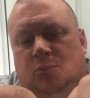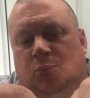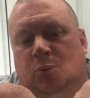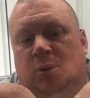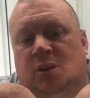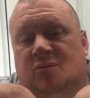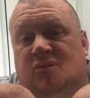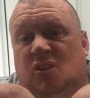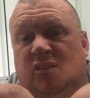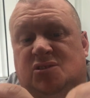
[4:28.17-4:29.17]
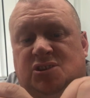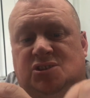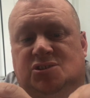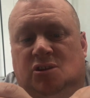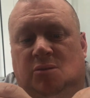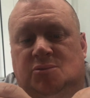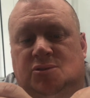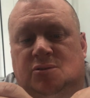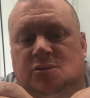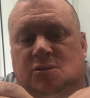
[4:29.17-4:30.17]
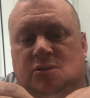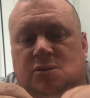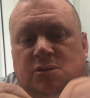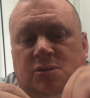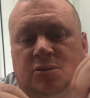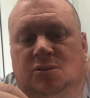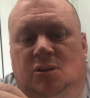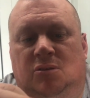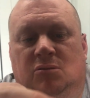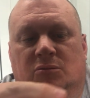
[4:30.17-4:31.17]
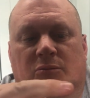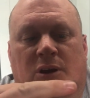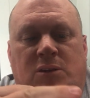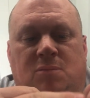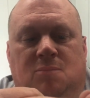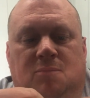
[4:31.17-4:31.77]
probably 5 or 6 times. So 1,